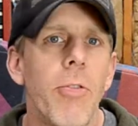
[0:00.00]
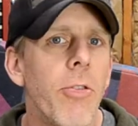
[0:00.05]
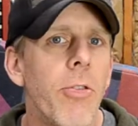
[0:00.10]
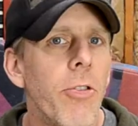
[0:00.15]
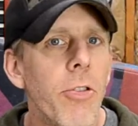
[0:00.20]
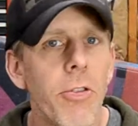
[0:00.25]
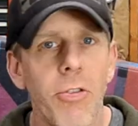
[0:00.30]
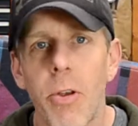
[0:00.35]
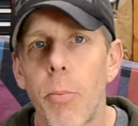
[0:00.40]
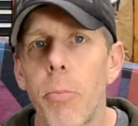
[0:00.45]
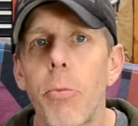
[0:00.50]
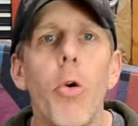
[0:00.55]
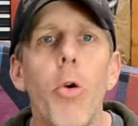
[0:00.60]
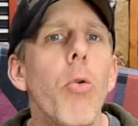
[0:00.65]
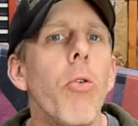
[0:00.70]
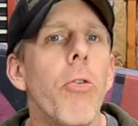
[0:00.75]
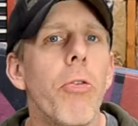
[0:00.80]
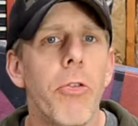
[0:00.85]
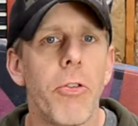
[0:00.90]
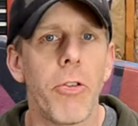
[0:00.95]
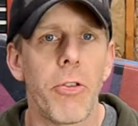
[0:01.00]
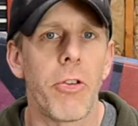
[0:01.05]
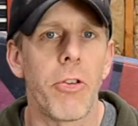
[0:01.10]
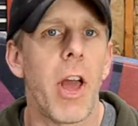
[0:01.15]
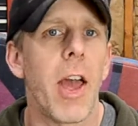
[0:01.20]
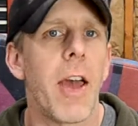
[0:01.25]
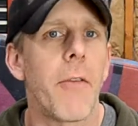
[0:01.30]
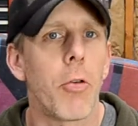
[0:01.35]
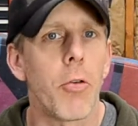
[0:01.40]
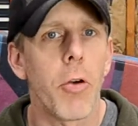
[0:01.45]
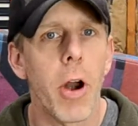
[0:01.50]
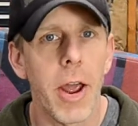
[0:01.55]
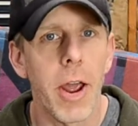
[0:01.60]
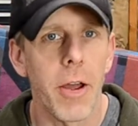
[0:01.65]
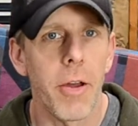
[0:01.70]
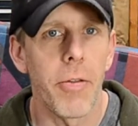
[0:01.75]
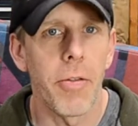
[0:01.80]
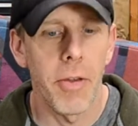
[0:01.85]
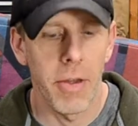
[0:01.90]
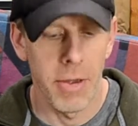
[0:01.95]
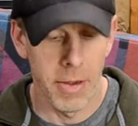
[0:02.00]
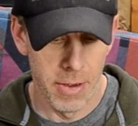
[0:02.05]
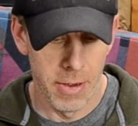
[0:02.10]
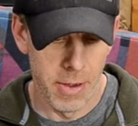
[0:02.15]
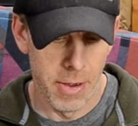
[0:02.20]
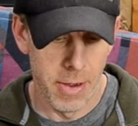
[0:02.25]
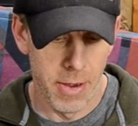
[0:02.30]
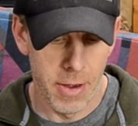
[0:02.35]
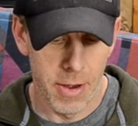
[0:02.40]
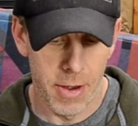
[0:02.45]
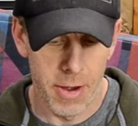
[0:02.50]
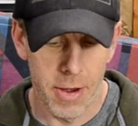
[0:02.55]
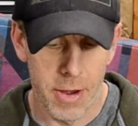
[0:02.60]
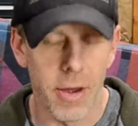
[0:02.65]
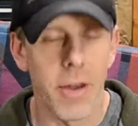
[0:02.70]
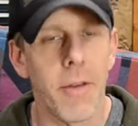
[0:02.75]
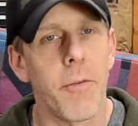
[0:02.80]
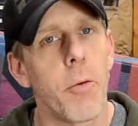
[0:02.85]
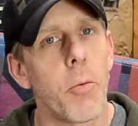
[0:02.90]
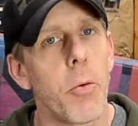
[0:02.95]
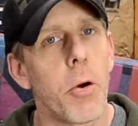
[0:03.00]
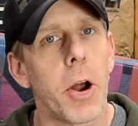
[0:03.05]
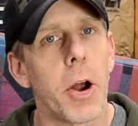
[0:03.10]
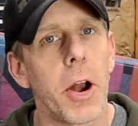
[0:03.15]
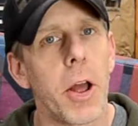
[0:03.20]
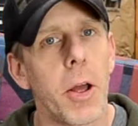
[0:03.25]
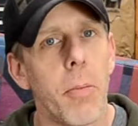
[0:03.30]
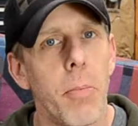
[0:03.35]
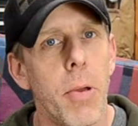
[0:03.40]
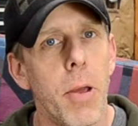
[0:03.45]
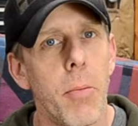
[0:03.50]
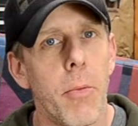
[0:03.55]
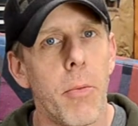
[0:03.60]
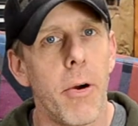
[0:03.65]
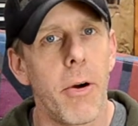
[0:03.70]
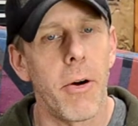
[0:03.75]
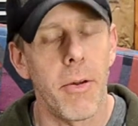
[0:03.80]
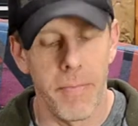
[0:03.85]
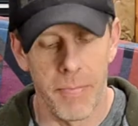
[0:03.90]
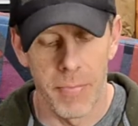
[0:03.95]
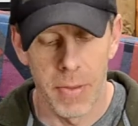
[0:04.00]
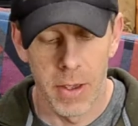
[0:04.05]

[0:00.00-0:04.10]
just some tools you should have around if you're working on pinball.